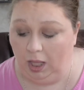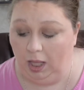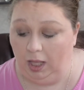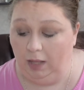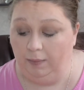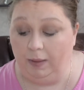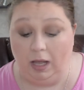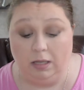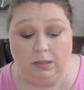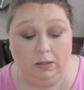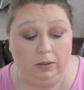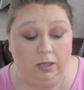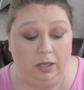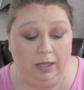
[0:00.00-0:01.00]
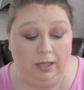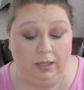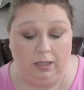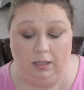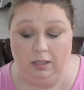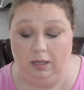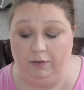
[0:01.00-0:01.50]
um, I also got
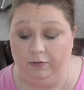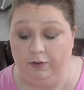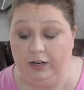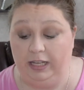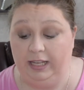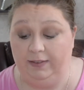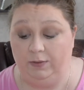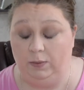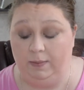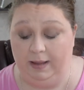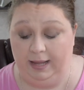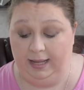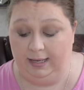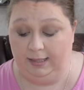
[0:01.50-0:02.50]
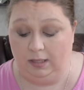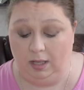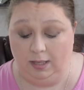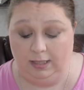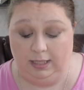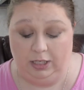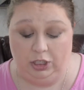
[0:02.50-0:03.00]
free gifts with my
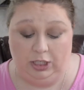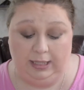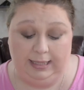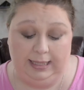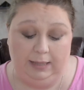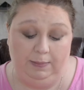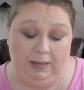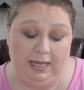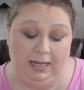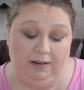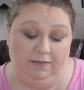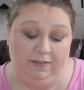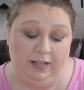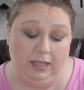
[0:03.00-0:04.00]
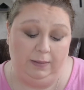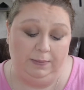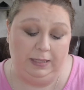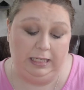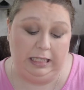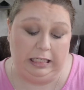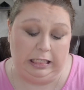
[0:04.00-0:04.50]
Anastasia she sent me a
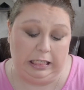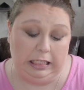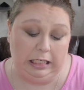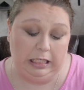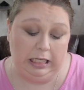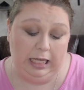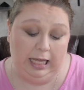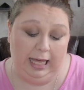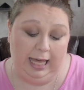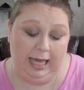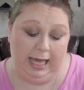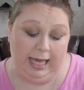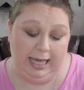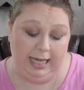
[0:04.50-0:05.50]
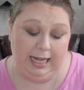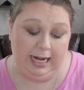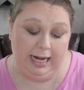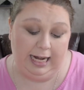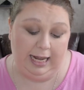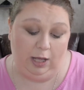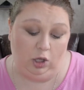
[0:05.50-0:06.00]
developed 10 hand
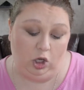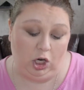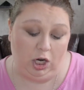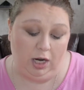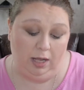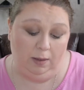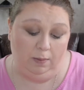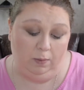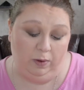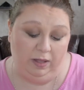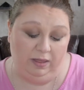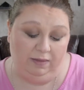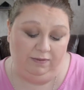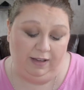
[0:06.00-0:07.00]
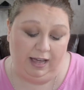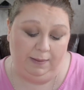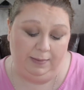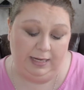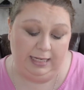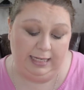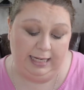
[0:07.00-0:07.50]
and nail cream with
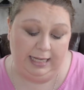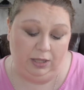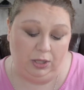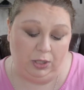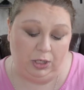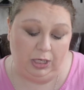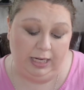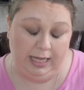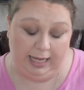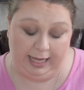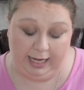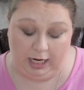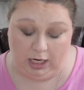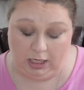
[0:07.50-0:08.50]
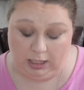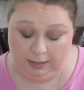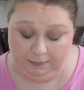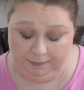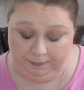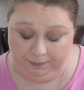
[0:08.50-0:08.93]
vitamin D3 and keratin